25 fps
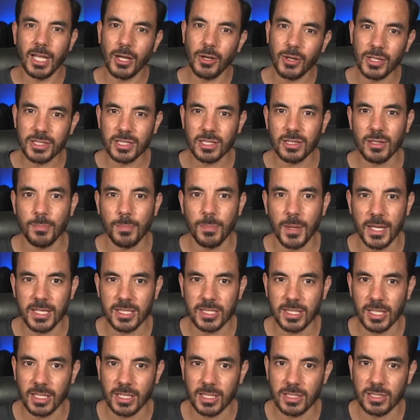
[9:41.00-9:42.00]
Now, under the
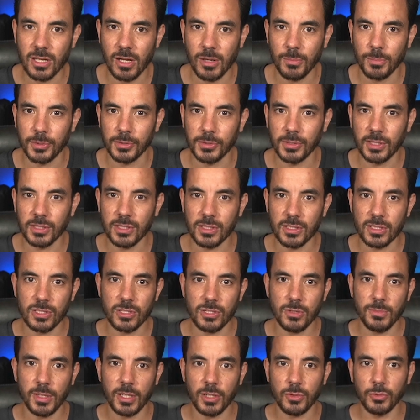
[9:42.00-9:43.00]
basic example, and
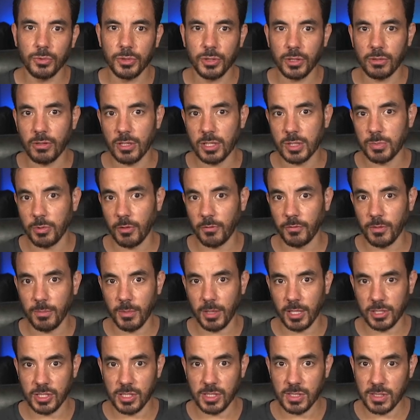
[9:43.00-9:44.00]
assuming all the gross profit
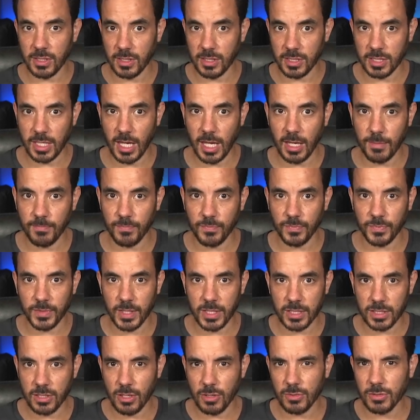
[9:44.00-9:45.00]
margins are the same,
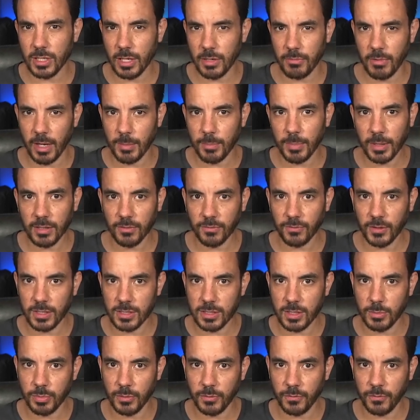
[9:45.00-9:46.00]
there's no direct
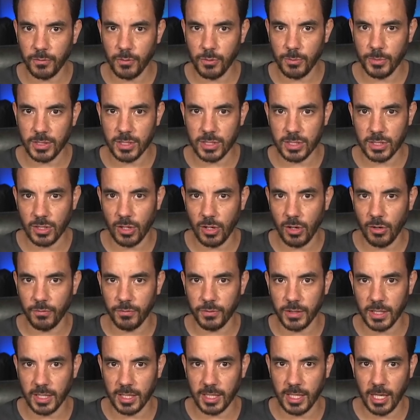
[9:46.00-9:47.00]
benefit to performance
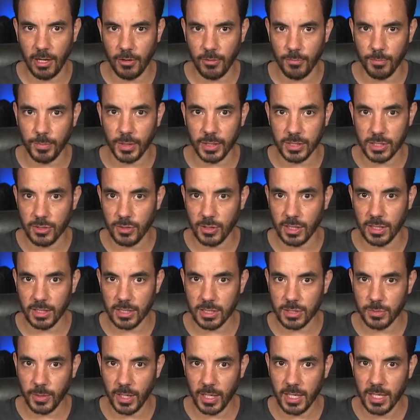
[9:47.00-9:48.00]
of the account by doing it
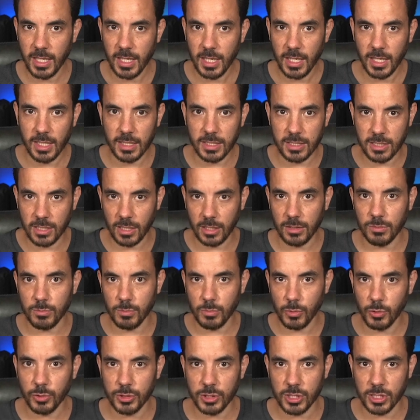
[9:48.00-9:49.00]
this way. It's done
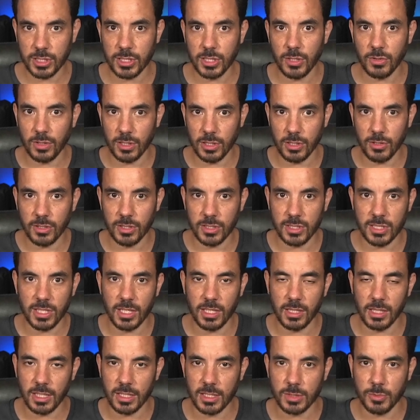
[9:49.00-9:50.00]
more just so that you can
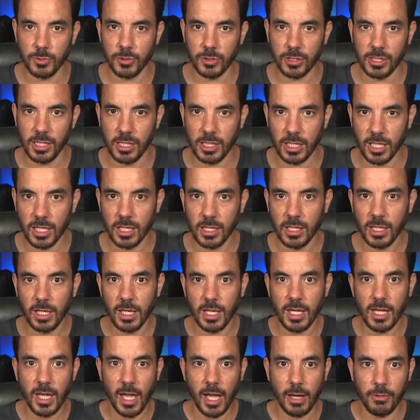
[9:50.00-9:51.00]
see things more clearly.
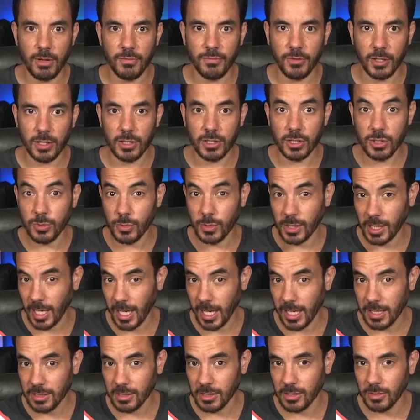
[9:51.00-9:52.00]
However, you
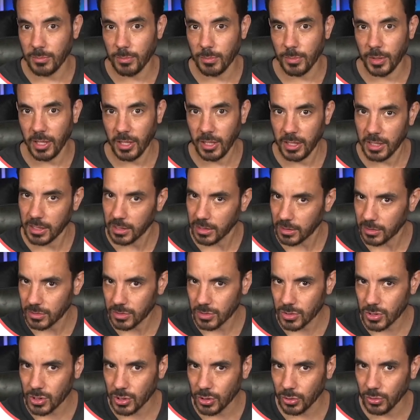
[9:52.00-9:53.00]
can combine
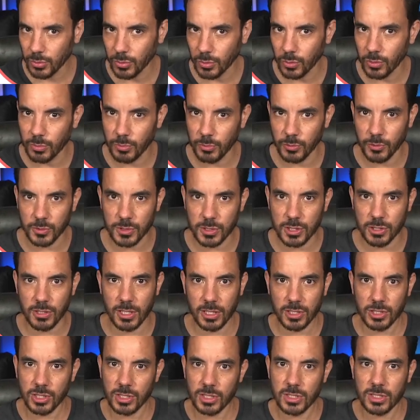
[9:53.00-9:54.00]
two or more
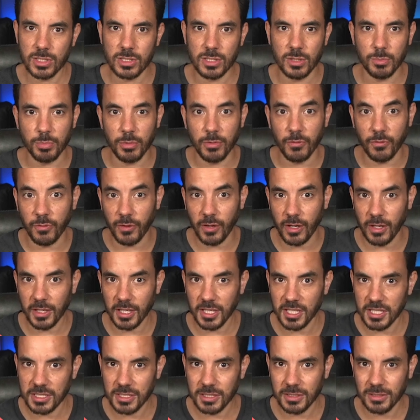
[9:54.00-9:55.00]
structures to
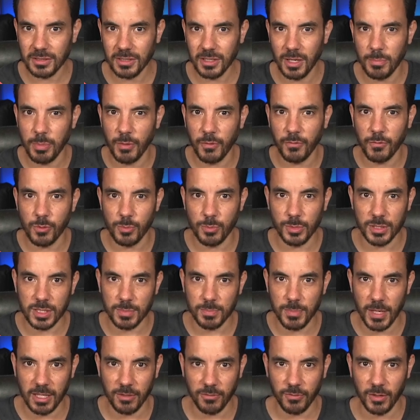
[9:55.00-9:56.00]
provide a performance
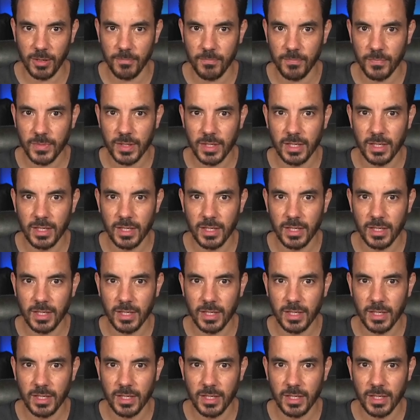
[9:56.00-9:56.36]
benefit.